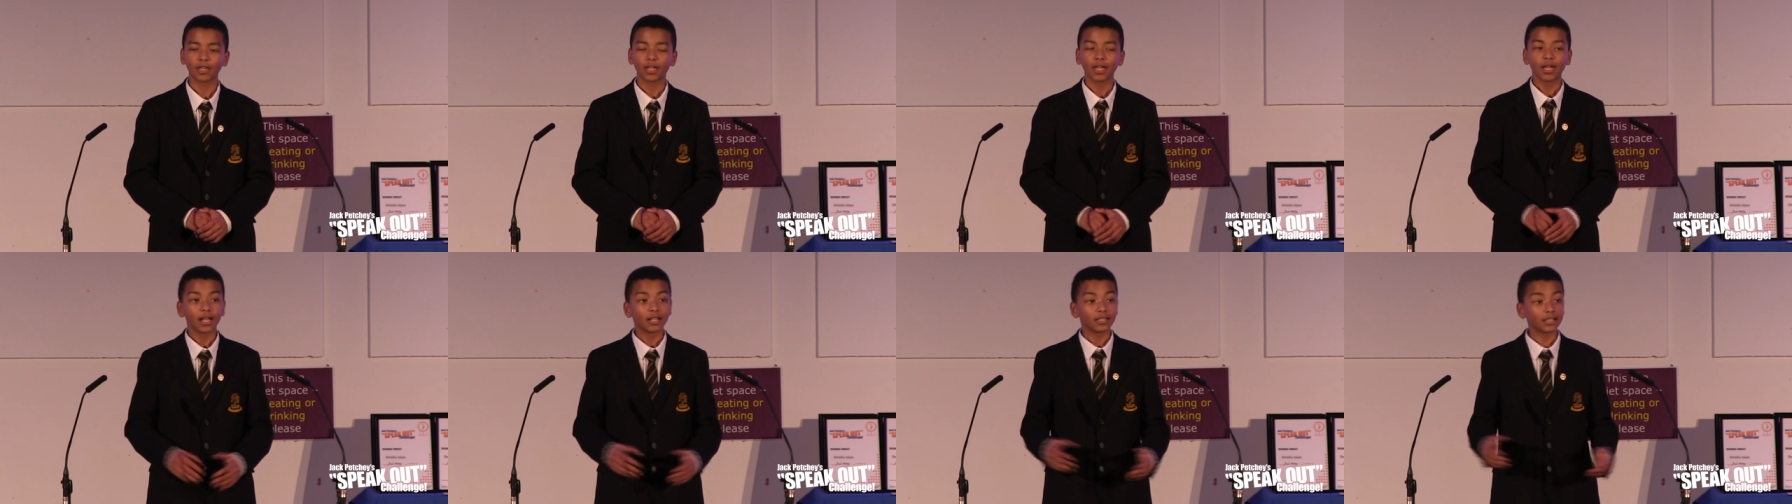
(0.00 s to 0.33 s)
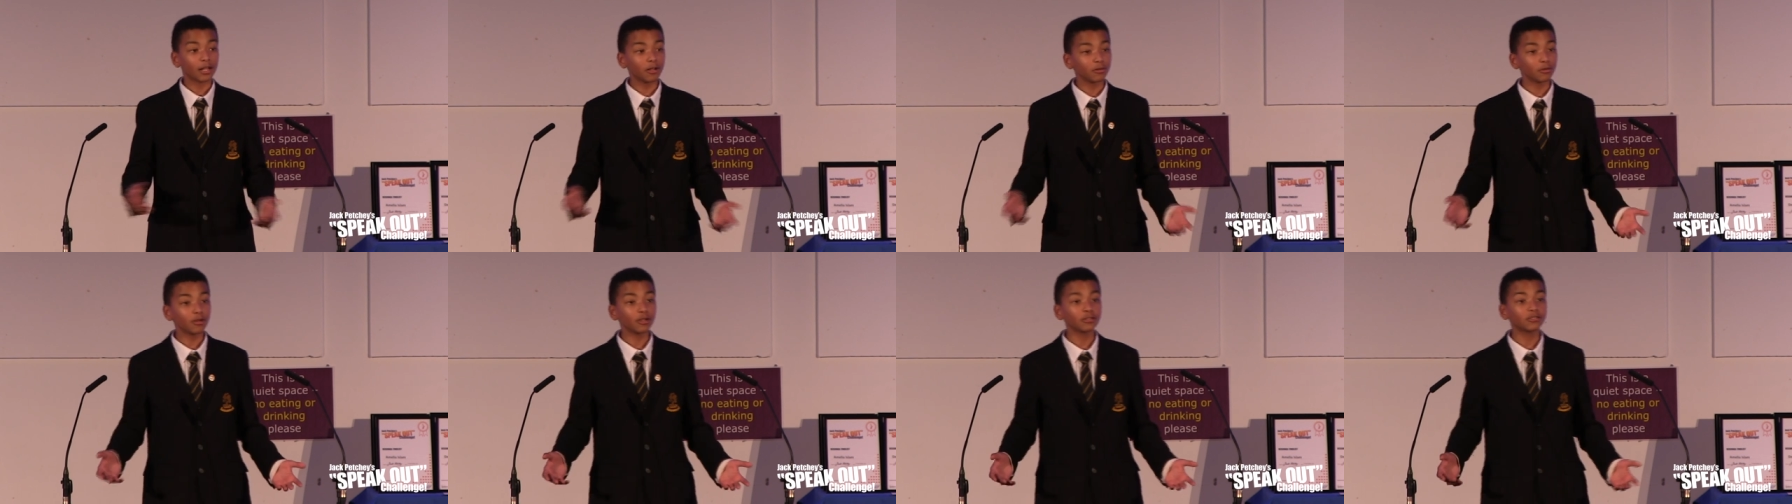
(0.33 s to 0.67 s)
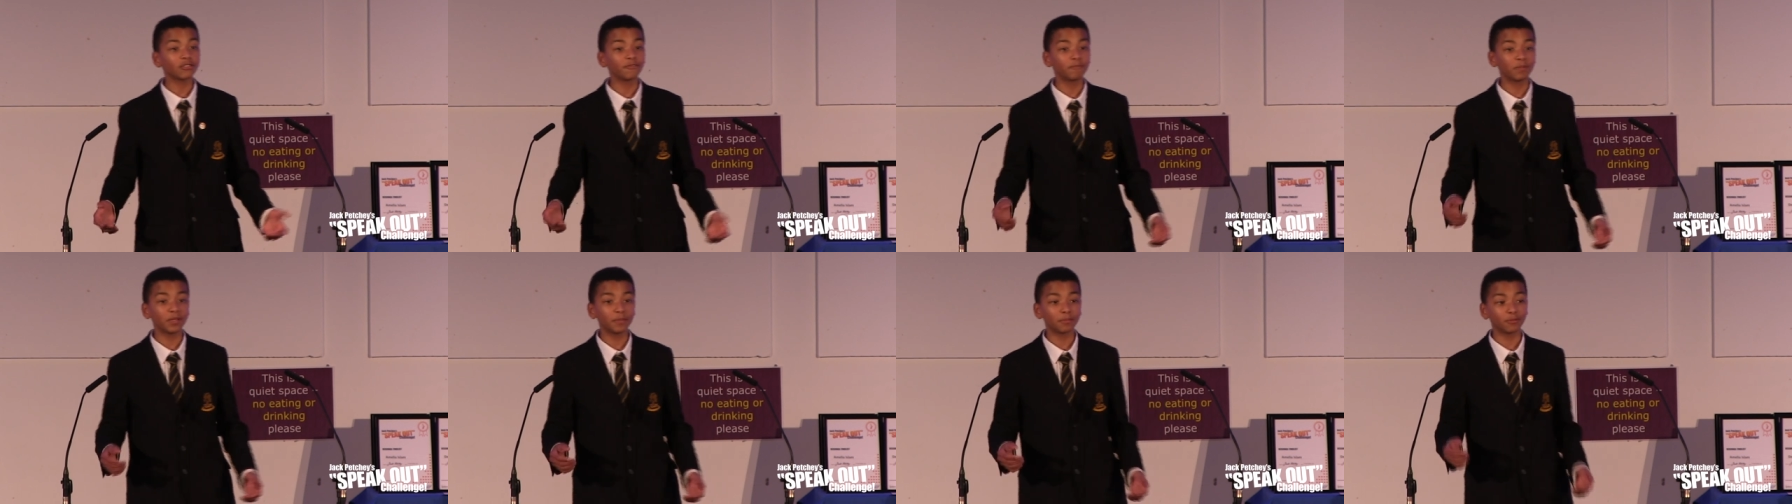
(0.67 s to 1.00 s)
Now, a lot of
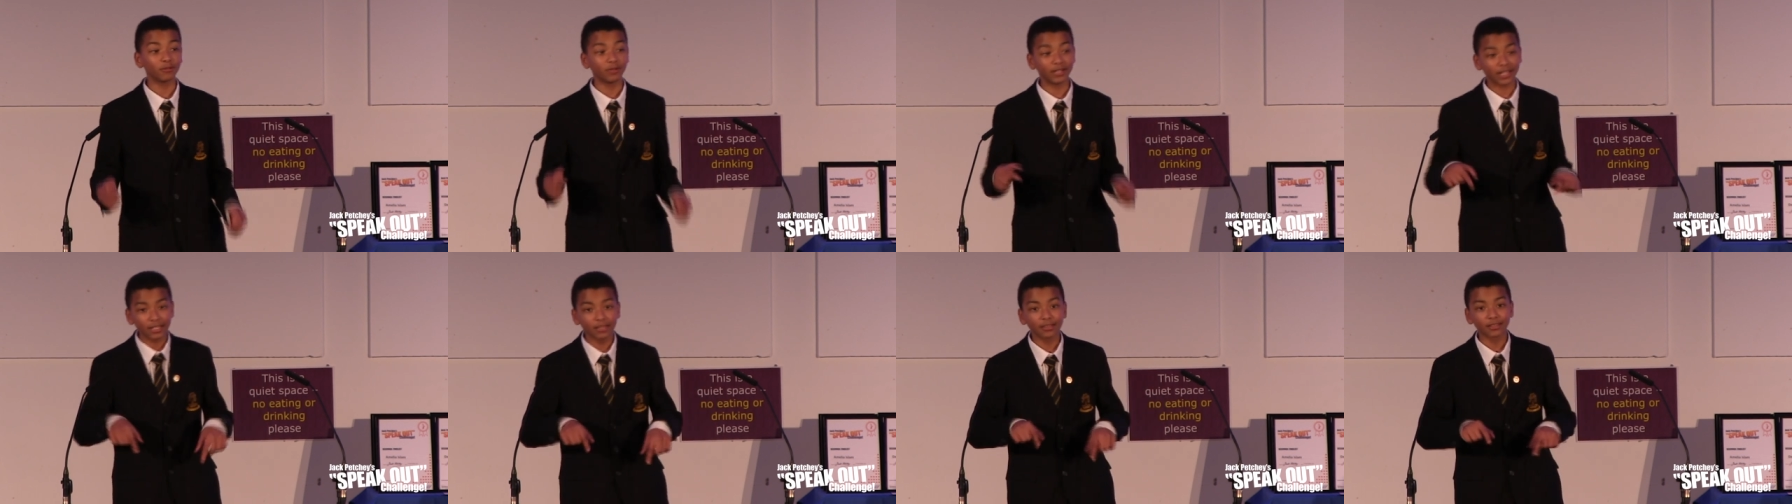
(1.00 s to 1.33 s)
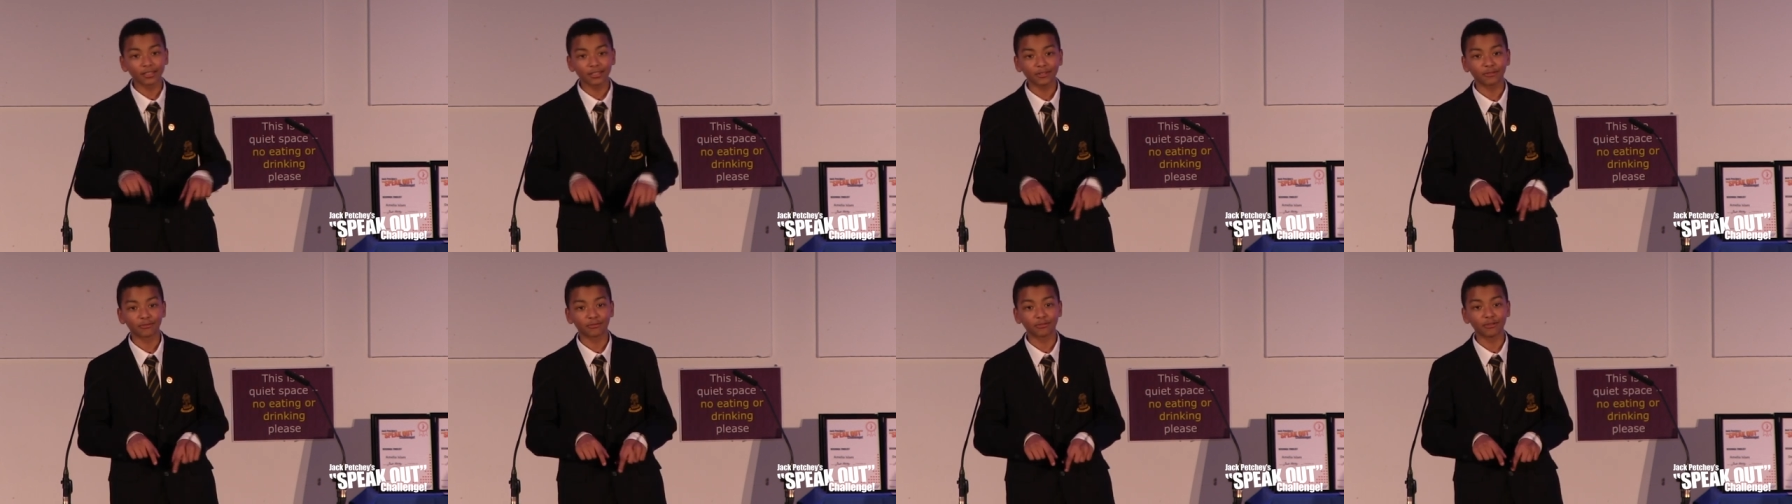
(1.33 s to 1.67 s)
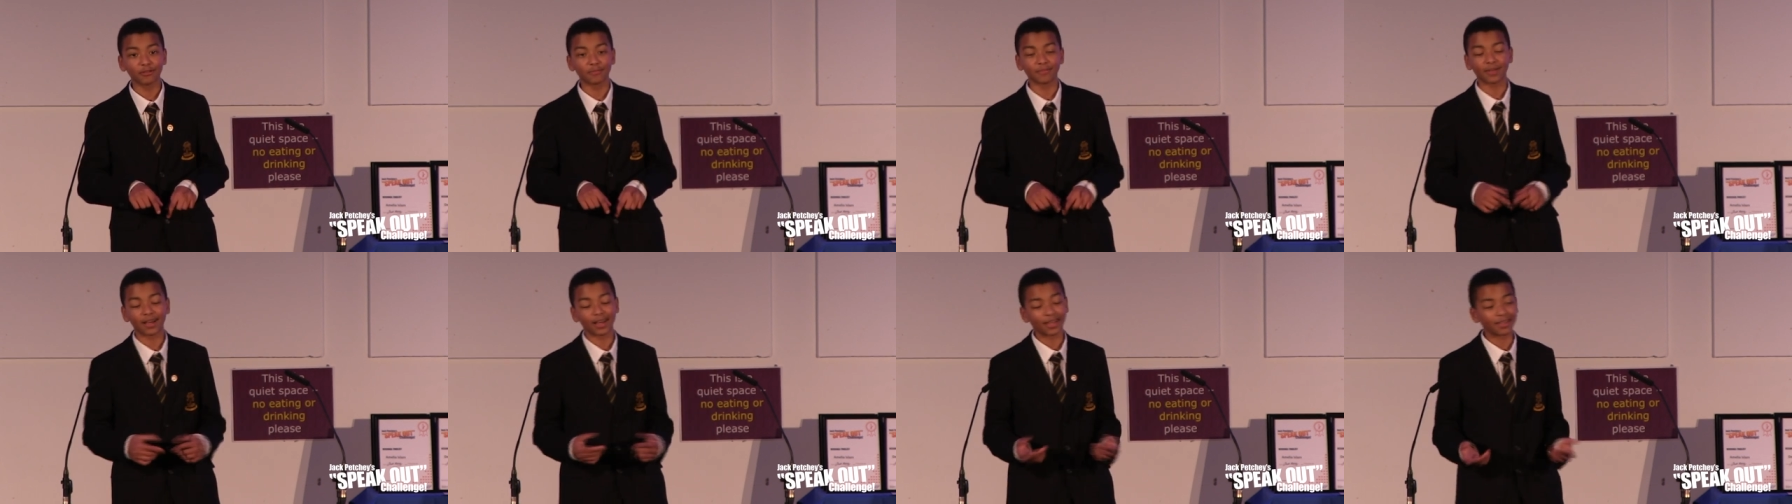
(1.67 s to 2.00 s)
people in this room,
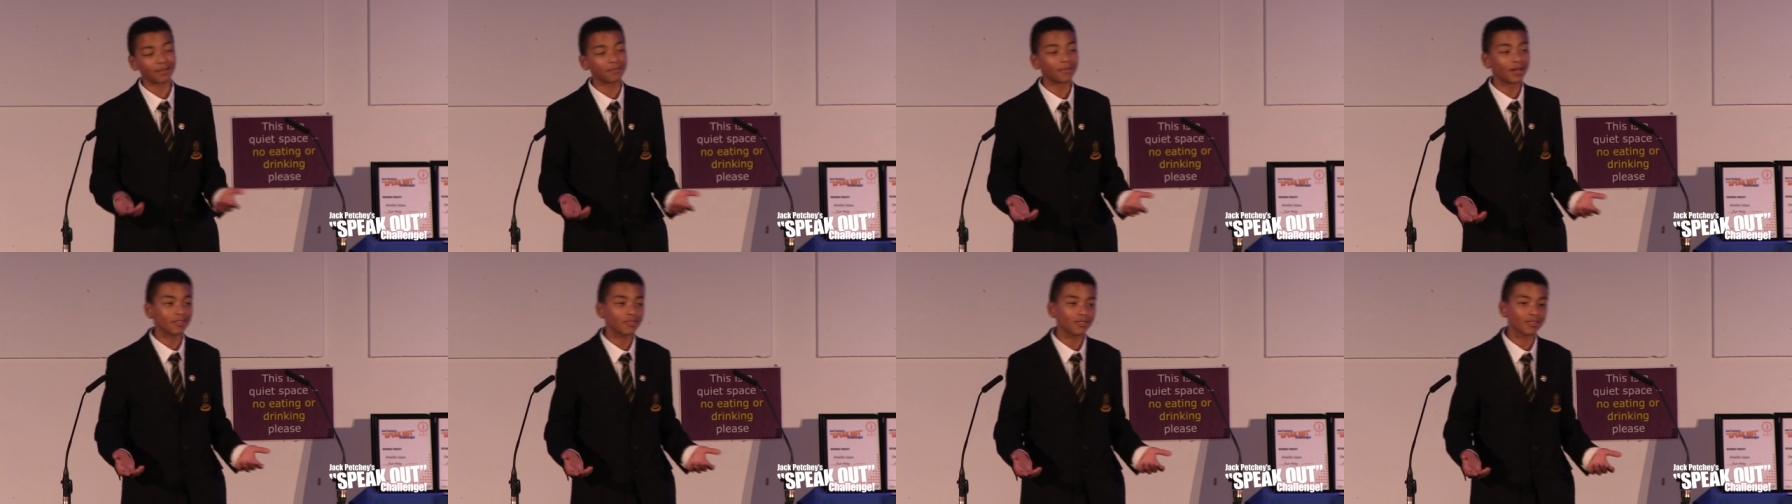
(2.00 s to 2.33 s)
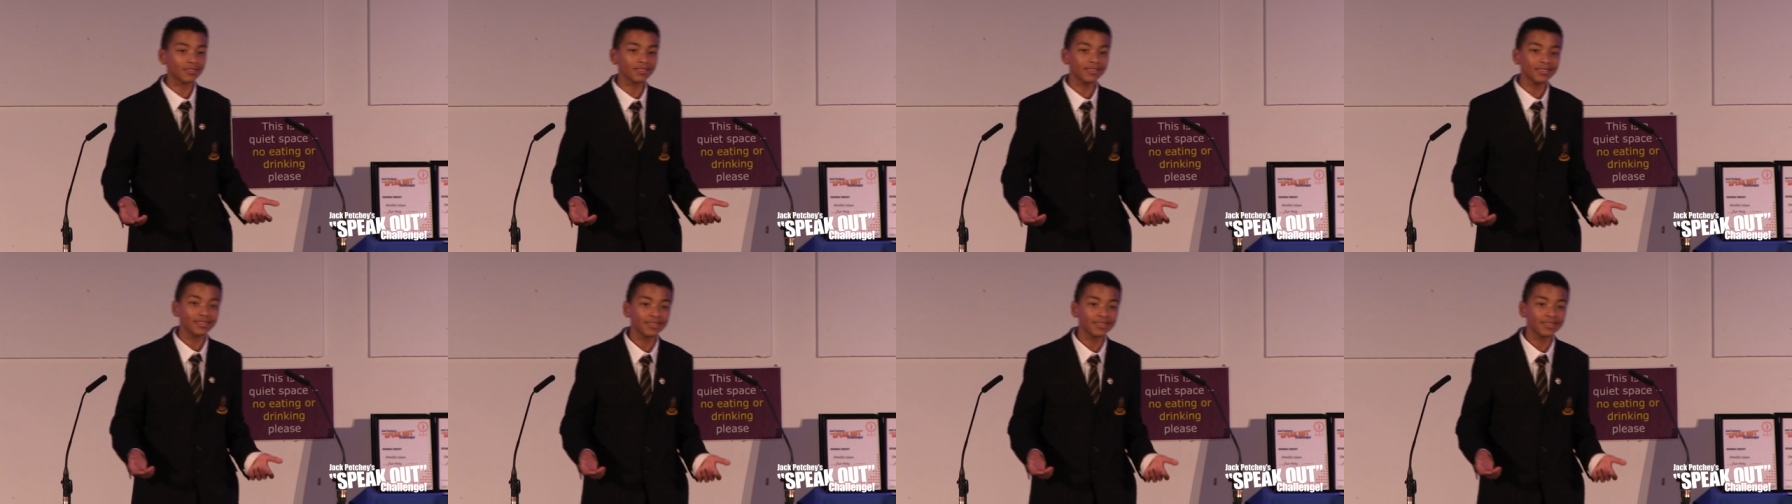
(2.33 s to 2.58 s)
I imagine,